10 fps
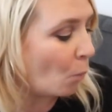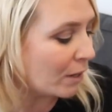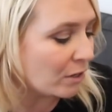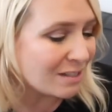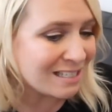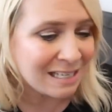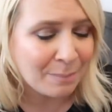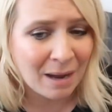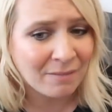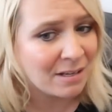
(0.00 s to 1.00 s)
When you go to
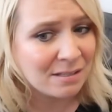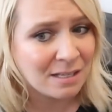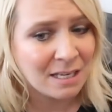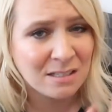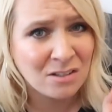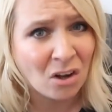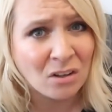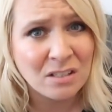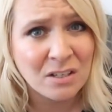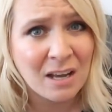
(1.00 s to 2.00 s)
Disneyland Paris, it's
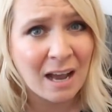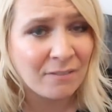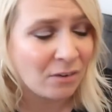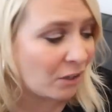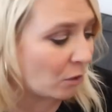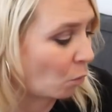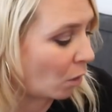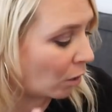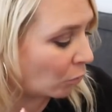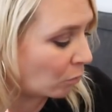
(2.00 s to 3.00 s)
not. So you have like
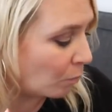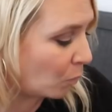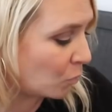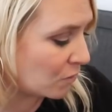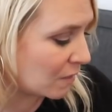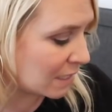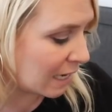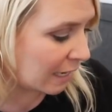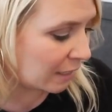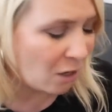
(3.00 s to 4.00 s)
quite a good portion of the
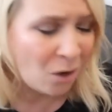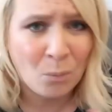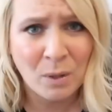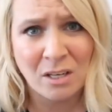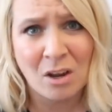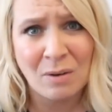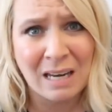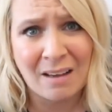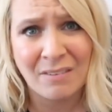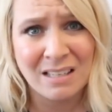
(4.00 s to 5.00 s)
day where you don't
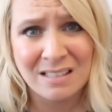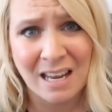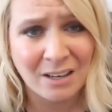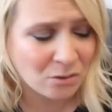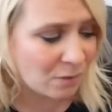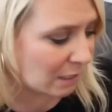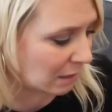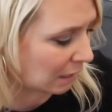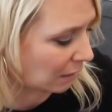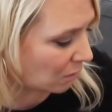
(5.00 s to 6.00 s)
really have any snacks or
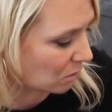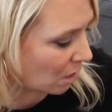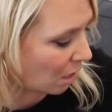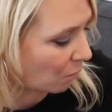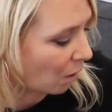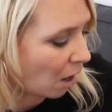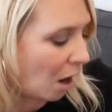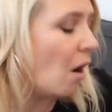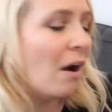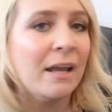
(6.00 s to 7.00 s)
anything. So
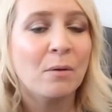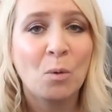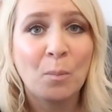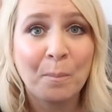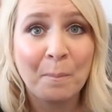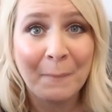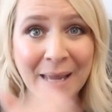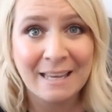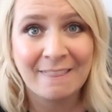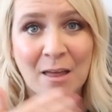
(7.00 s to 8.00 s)
I will
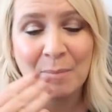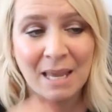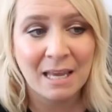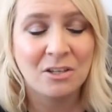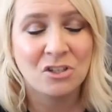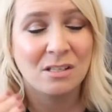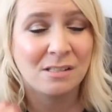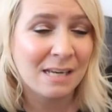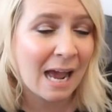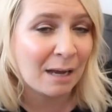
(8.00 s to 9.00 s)
make them each a
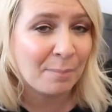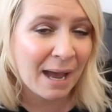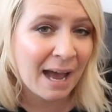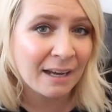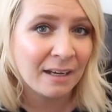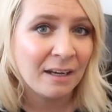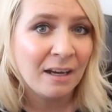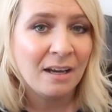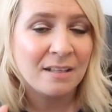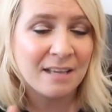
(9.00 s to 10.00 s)
snack bag
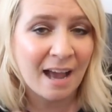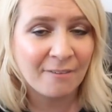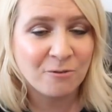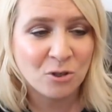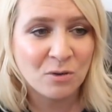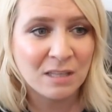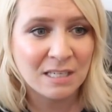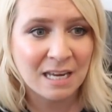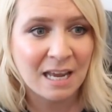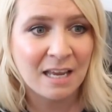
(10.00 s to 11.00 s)
to have during
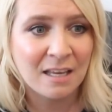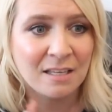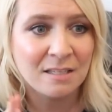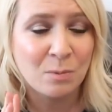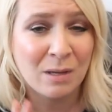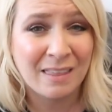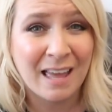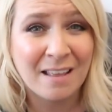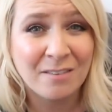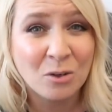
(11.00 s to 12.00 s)
the days we are
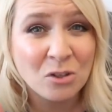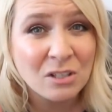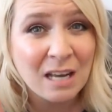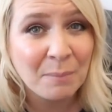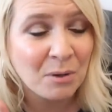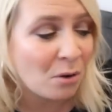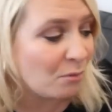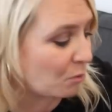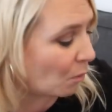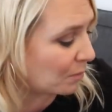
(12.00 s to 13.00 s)
there. So could you let me know
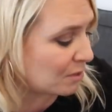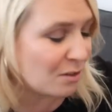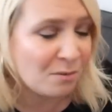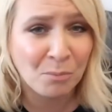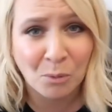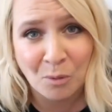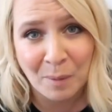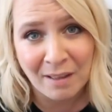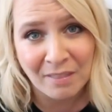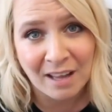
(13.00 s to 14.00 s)
if you want me to do more
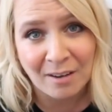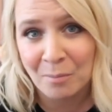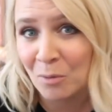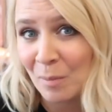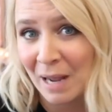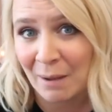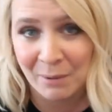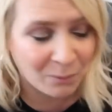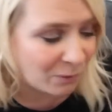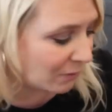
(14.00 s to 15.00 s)
about that or more about how
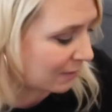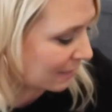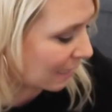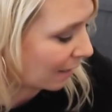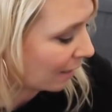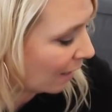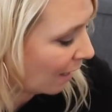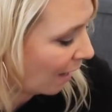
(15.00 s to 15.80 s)
I organise that?